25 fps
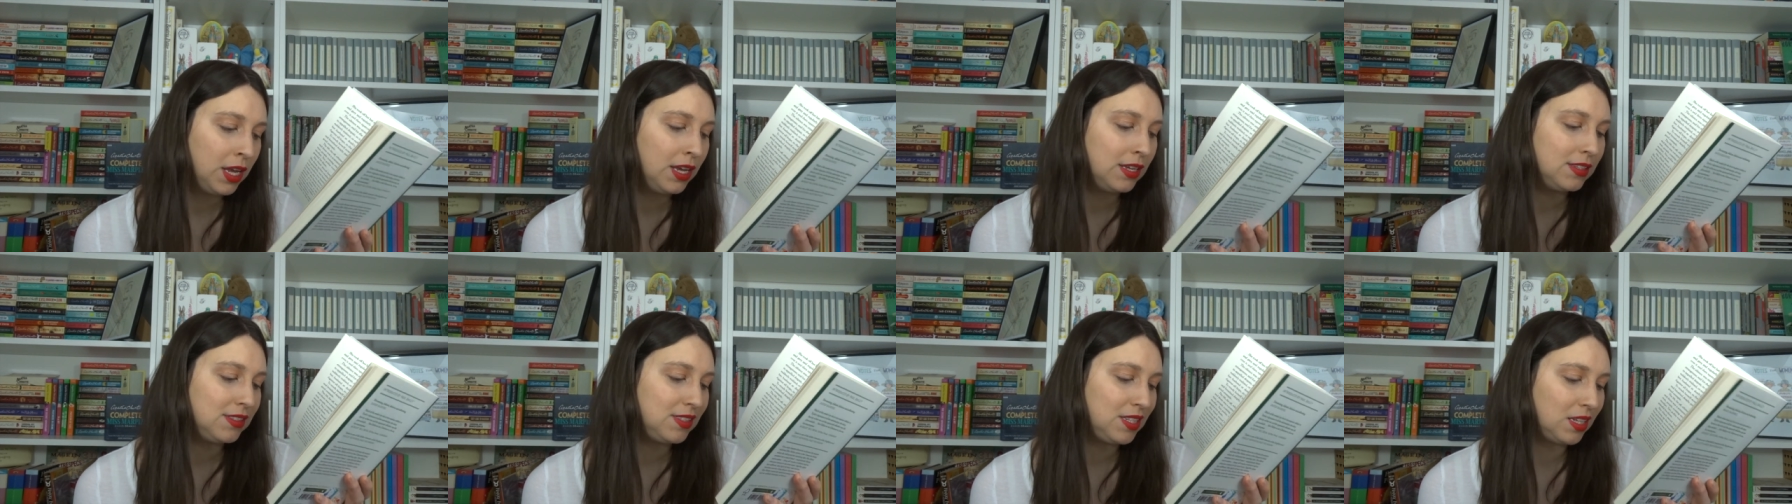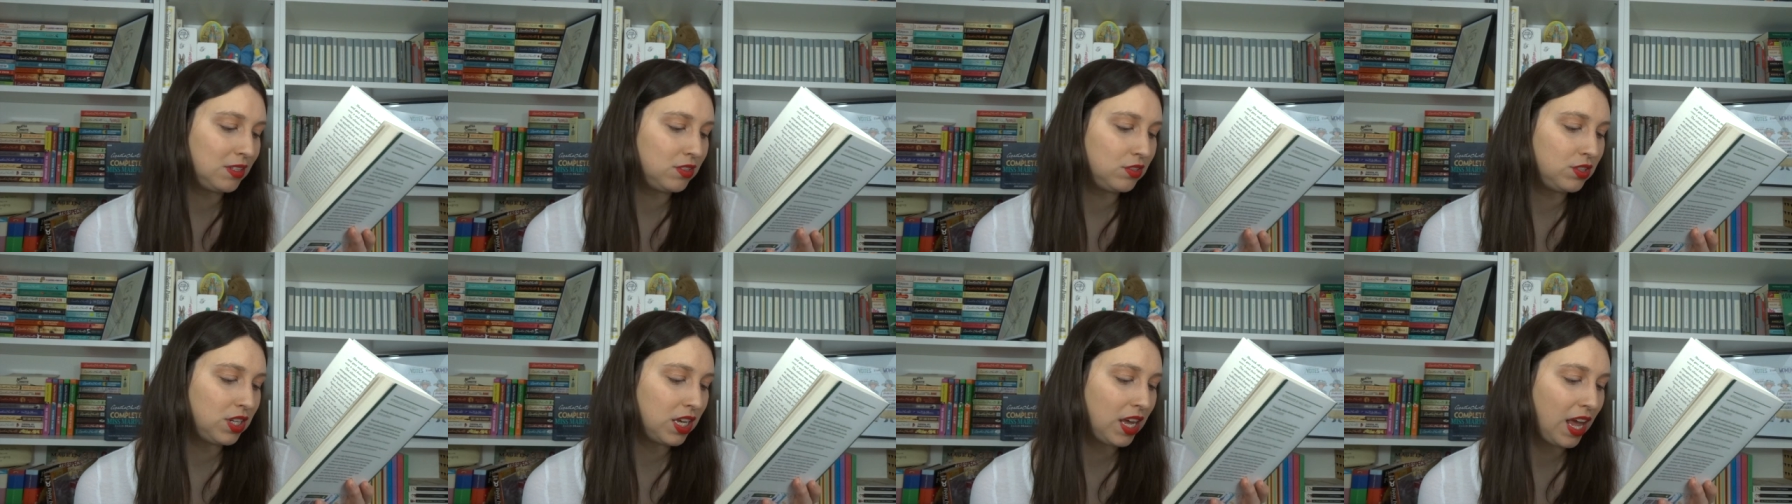
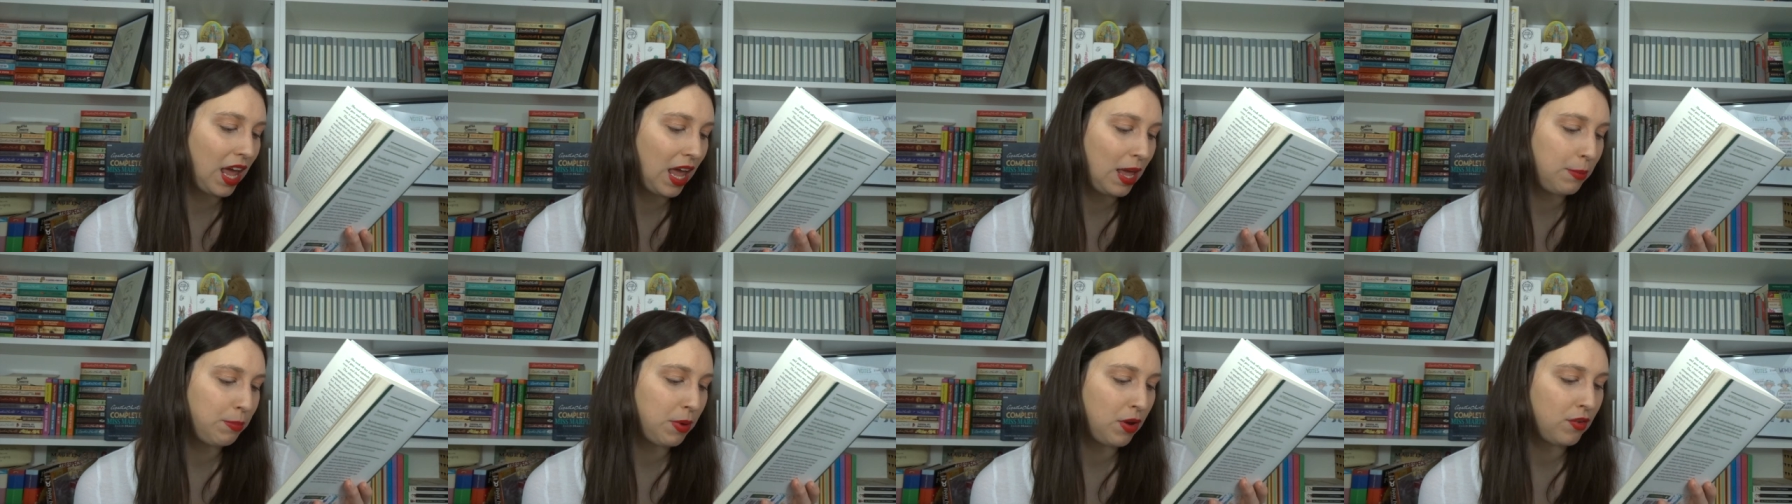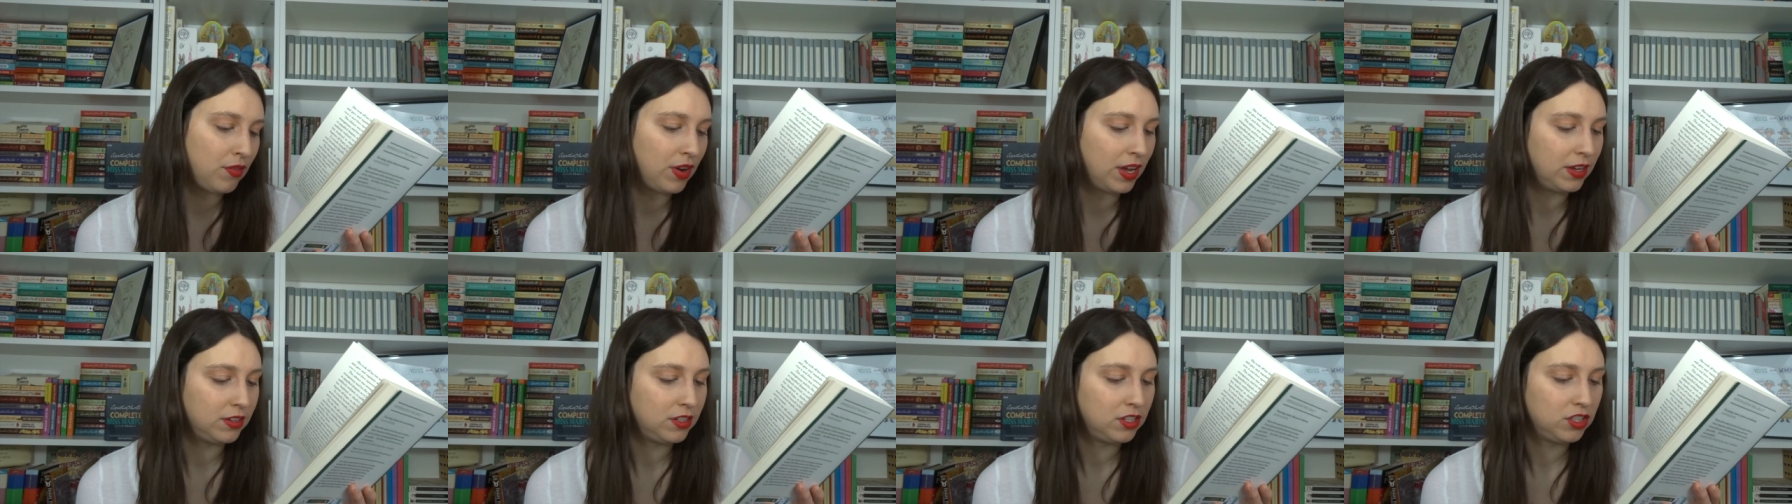settled her cape
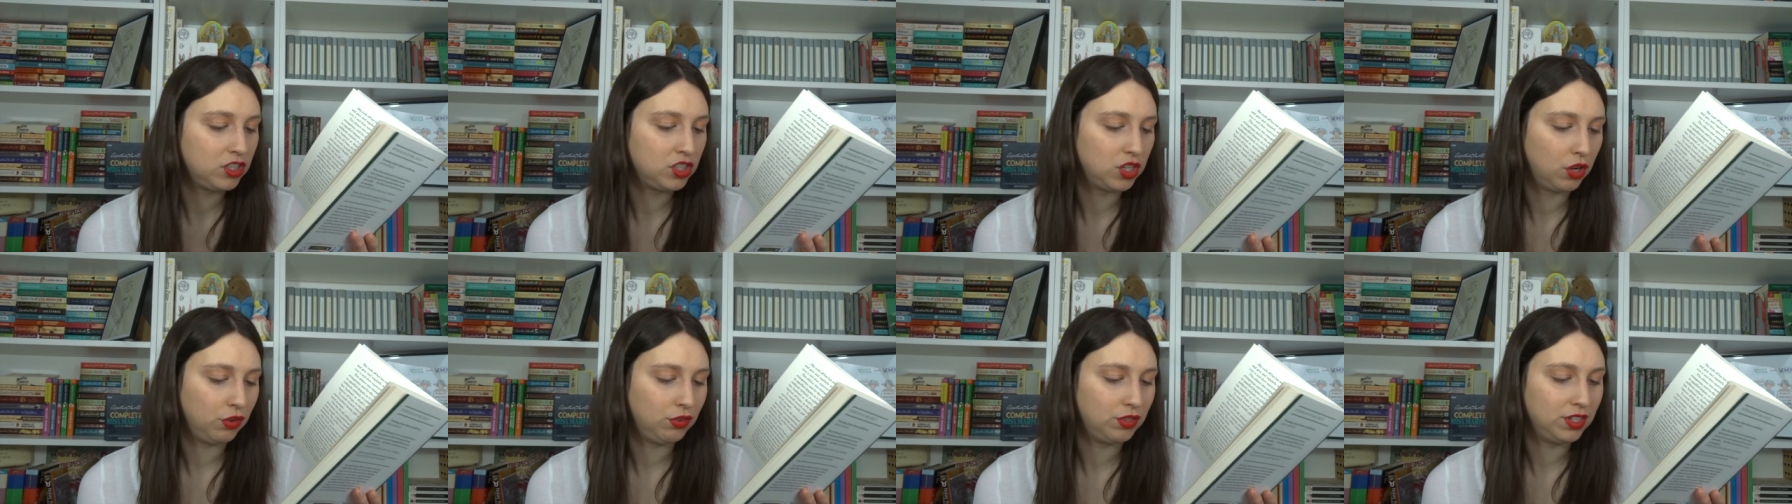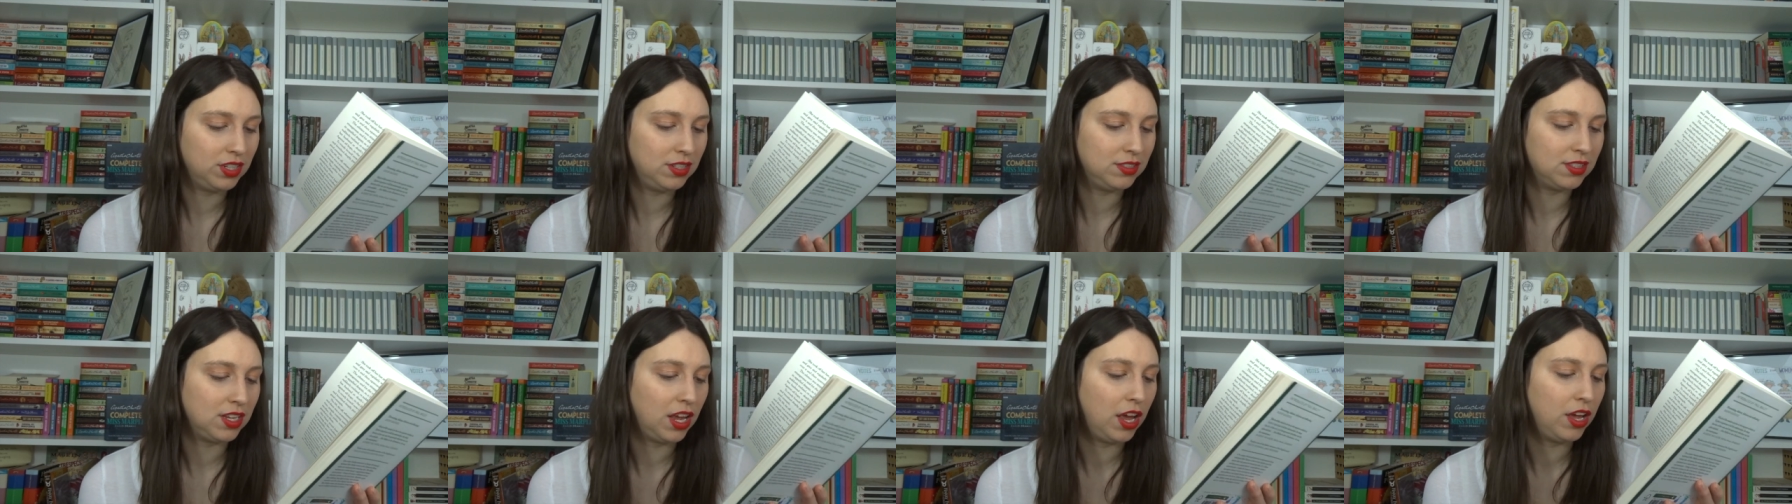around her shoulders,